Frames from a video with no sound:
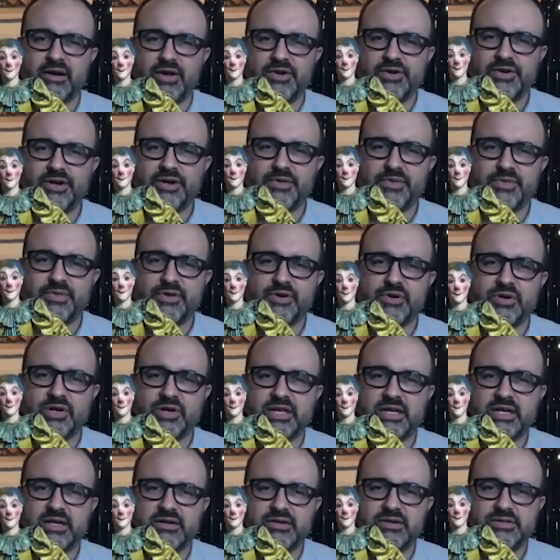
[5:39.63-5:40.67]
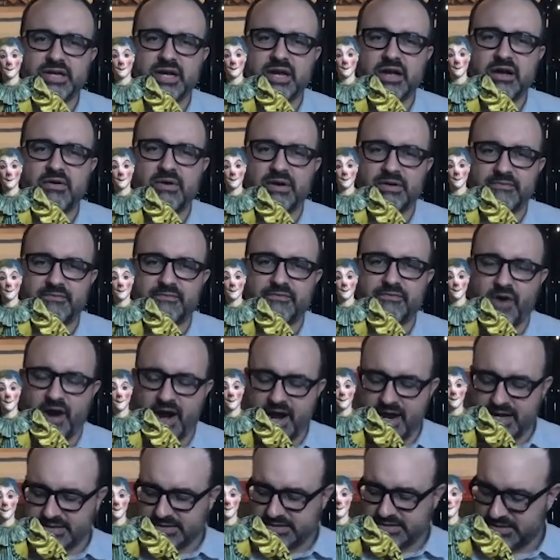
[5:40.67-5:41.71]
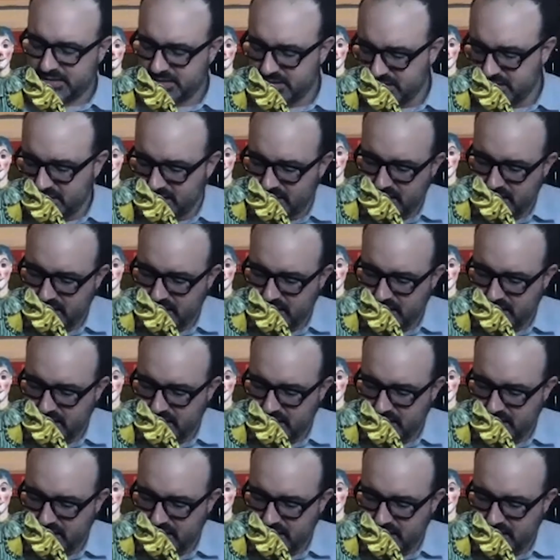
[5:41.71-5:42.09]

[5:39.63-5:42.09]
130 years ago in France.